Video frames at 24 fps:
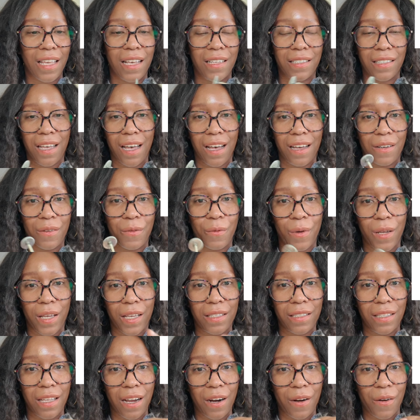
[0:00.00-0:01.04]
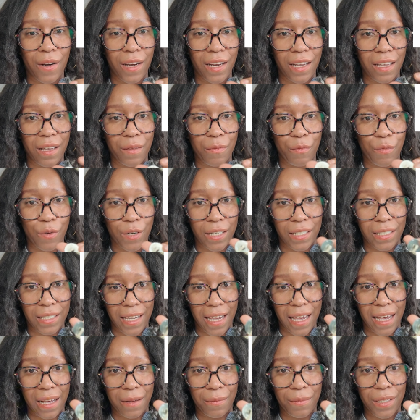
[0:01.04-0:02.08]
has cotton wicks that already come
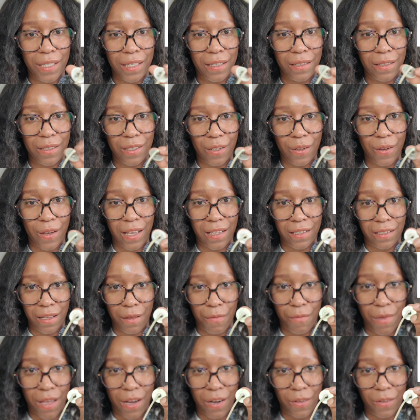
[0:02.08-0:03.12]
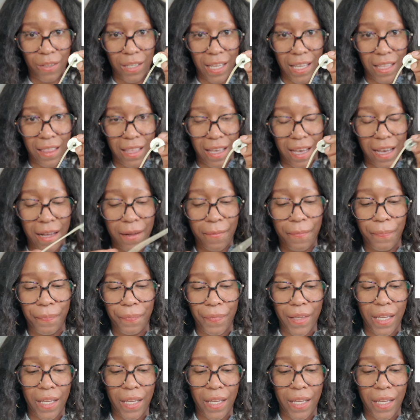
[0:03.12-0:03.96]
pre-tabbed, so it has the metal like that.